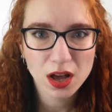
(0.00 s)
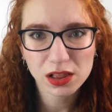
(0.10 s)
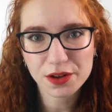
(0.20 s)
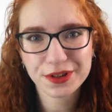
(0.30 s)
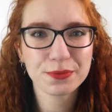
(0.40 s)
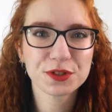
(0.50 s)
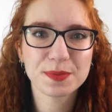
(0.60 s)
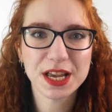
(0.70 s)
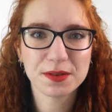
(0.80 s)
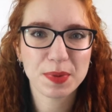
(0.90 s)
clothing was
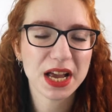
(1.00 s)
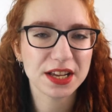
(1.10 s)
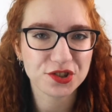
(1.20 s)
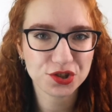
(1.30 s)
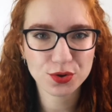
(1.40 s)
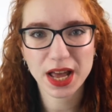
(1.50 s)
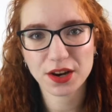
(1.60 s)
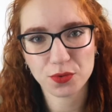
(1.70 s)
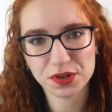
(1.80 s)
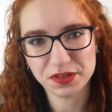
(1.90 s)
made by two
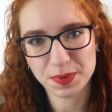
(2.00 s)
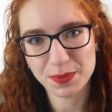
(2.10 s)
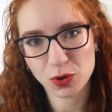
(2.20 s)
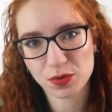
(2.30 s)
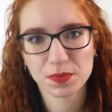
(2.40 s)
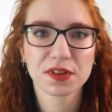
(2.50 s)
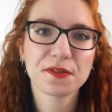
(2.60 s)
categories of people.